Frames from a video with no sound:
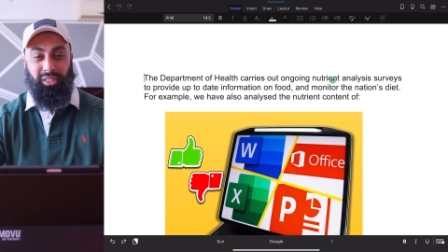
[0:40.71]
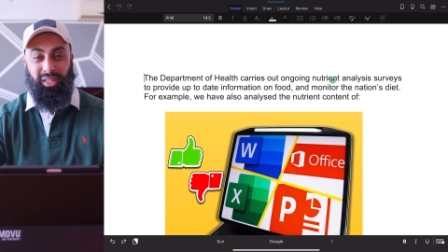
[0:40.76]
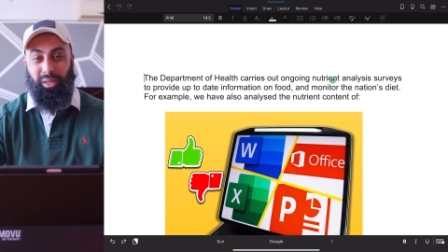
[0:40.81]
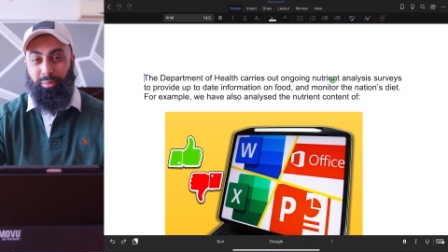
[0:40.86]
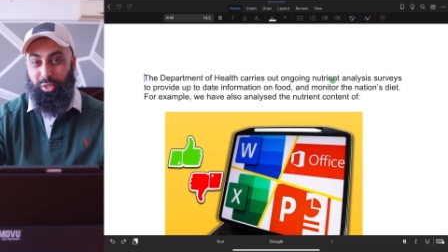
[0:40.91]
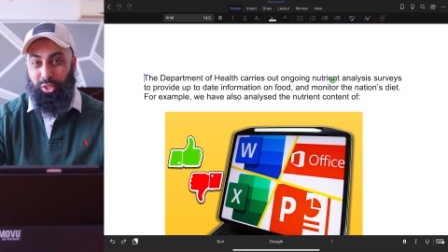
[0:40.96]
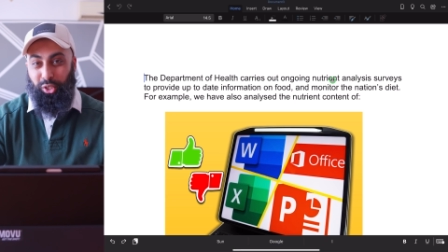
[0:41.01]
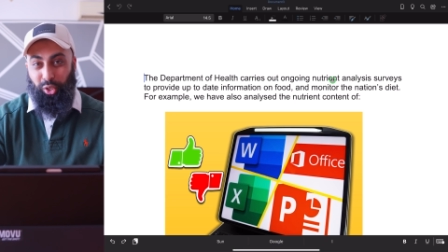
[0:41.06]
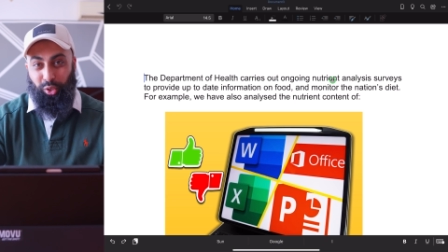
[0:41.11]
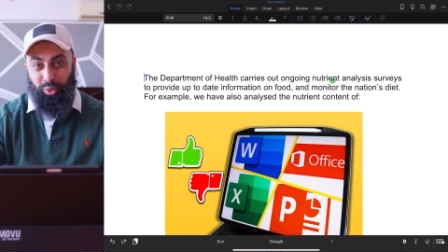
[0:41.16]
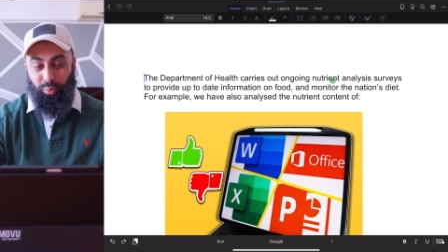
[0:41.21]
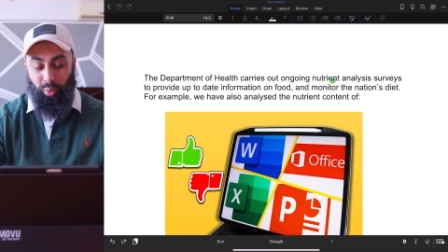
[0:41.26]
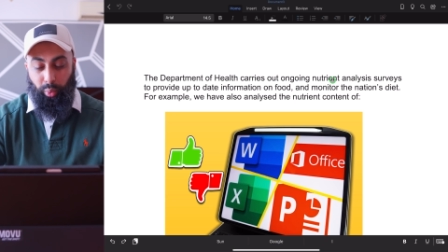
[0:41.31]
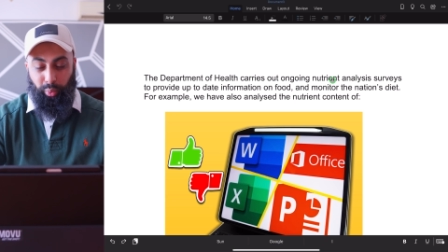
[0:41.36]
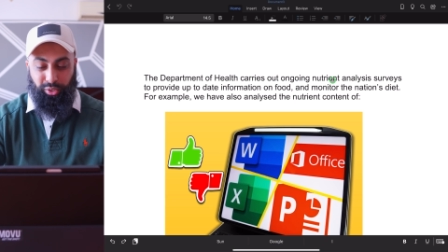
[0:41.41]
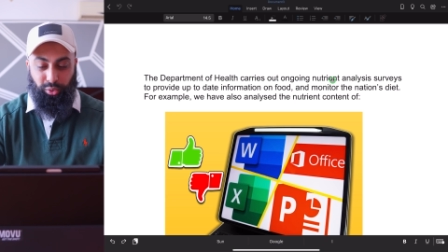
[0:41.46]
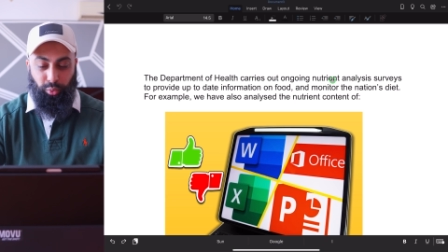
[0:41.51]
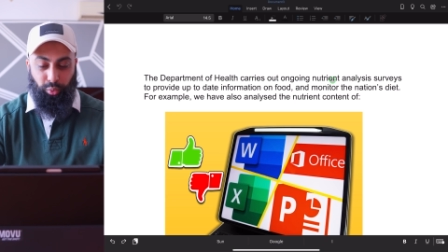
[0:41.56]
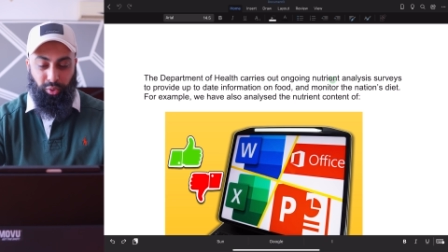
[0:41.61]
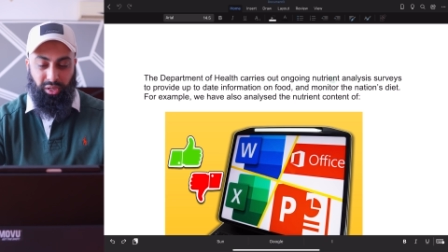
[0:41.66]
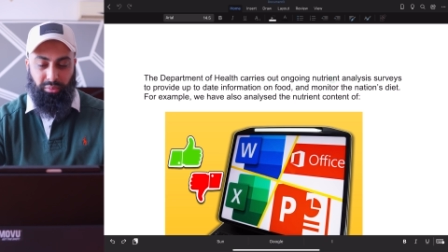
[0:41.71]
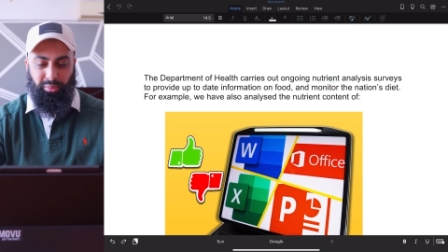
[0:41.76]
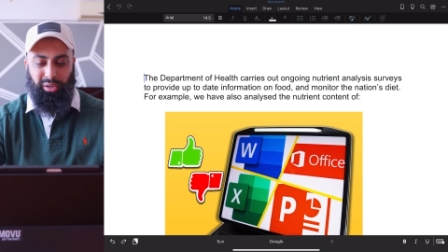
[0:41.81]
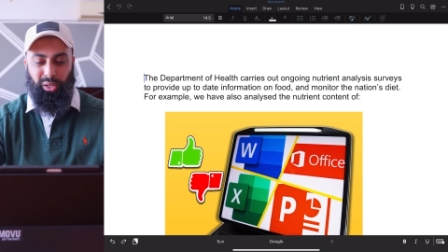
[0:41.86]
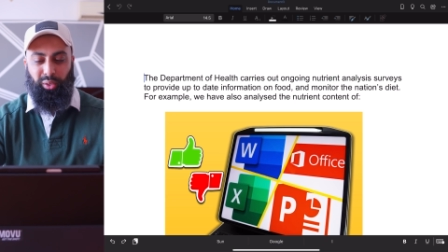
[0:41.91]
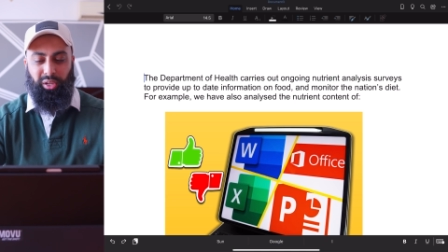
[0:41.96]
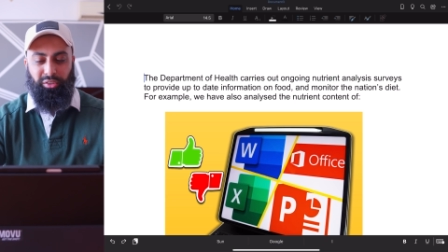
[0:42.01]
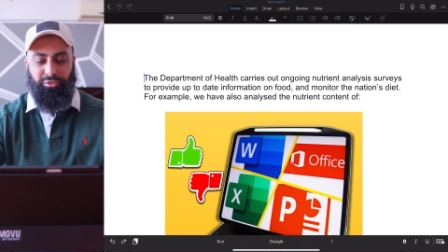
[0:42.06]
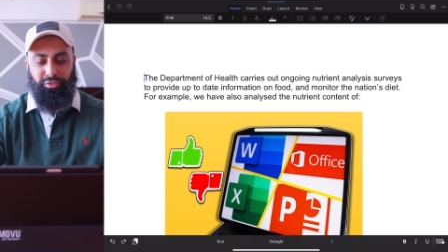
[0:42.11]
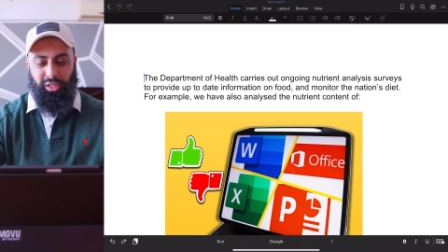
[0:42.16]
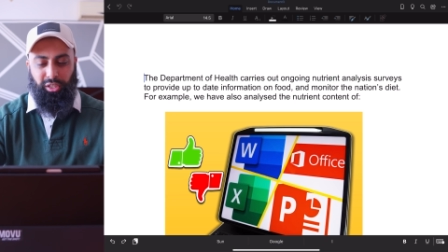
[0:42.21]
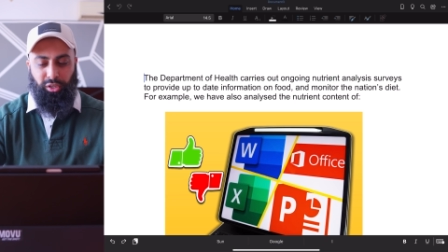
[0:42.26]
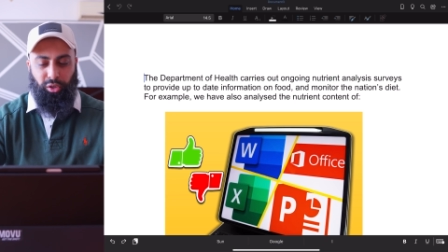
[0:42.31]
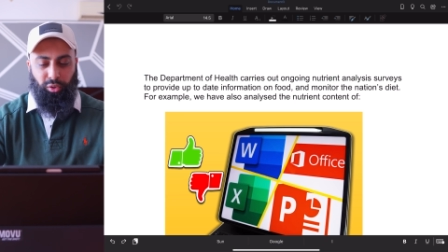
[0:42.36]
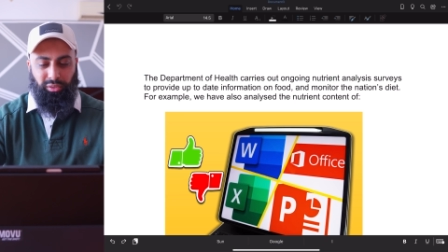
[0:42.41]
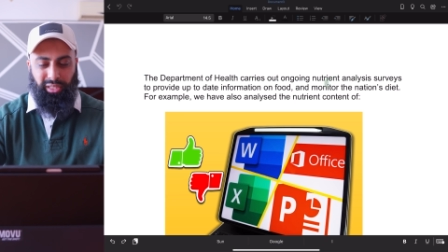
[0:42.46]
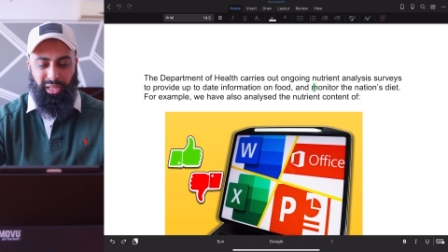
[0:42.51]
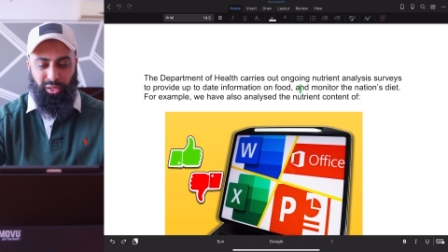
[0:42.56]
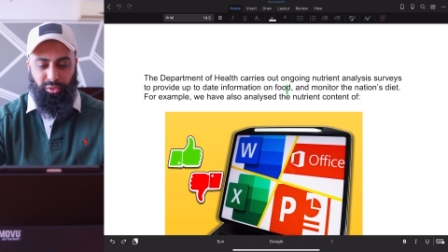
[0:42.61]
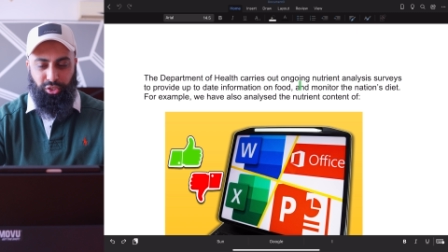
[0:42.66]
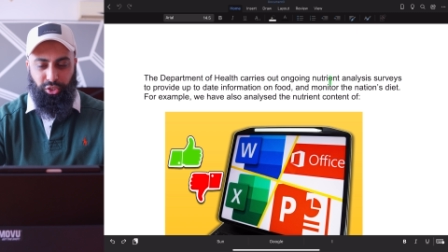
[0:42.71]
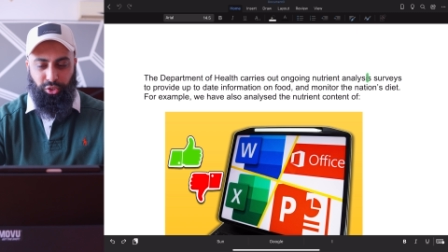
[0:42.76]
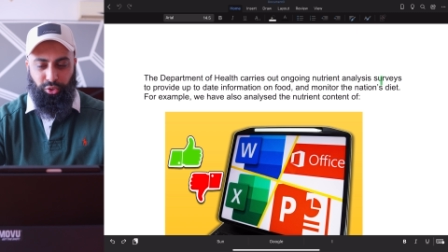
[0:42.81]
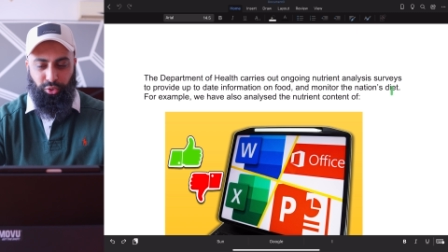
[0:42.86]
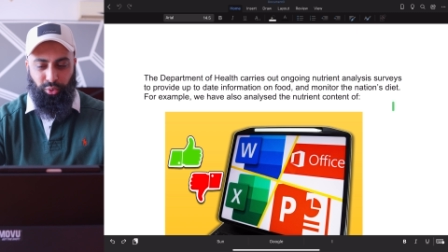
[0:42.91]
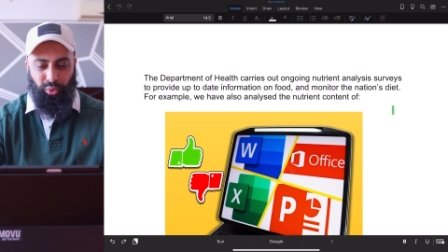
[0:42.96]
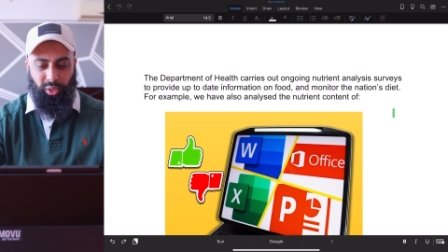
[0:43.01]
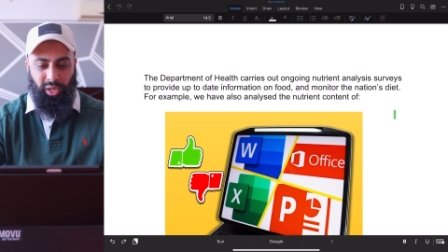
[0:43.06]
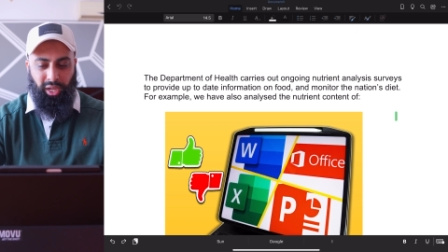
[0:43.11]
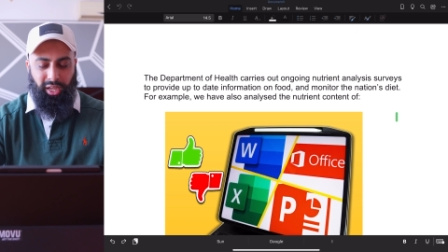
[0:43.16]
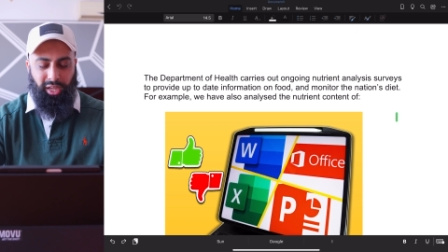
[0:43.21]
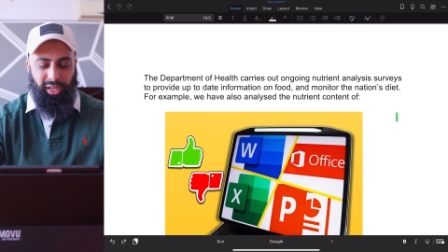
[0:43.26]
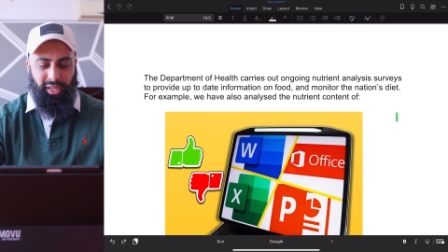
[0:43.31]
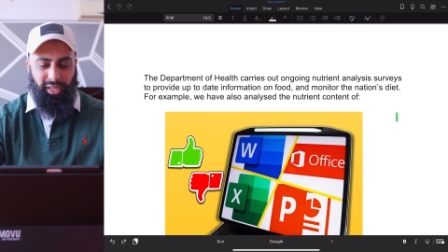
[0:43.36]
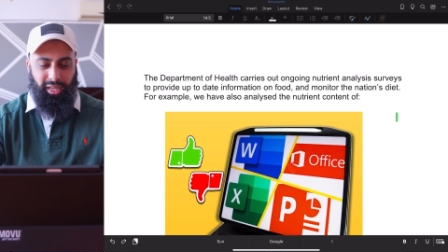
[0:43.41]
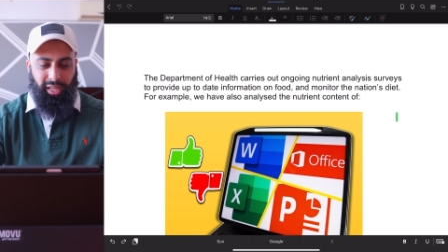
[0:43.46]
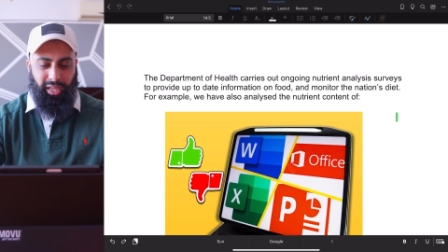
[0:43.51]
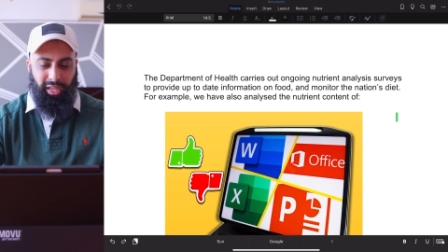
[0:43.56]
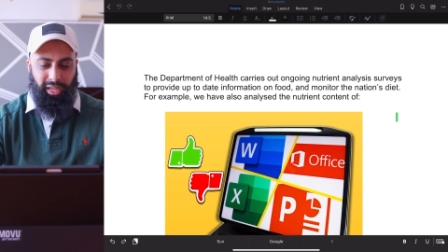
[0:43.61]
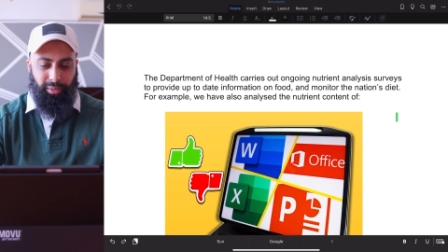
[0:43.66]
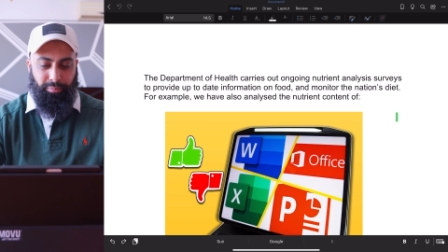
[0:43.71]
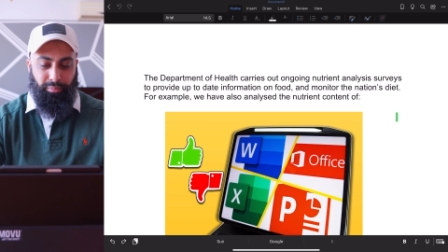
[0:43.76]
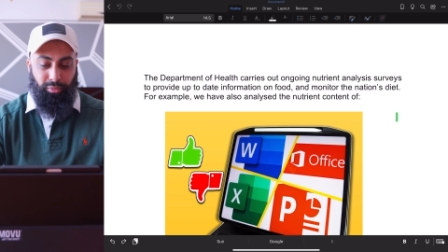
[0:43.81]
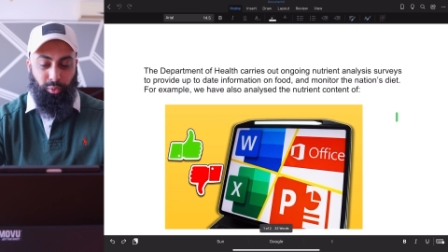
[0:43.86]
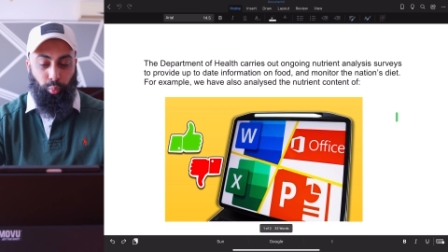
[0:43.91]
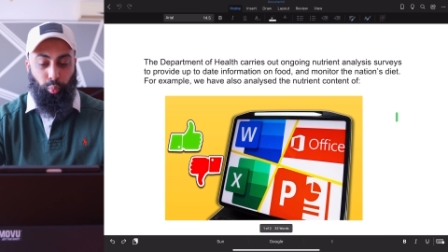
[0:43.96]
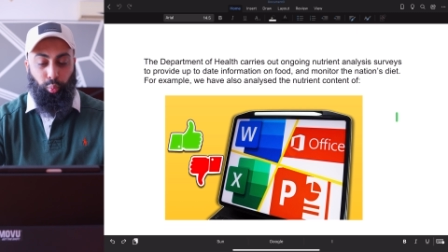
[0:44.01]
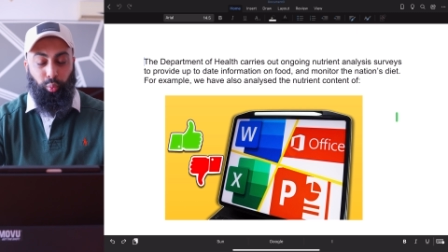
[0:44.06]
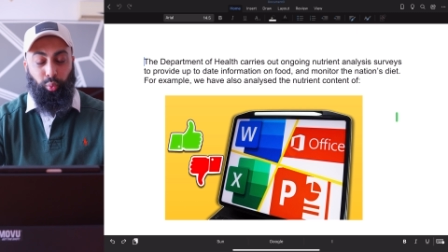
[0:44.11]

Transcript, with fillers: Let me show you what we're talking about. If I go down to um,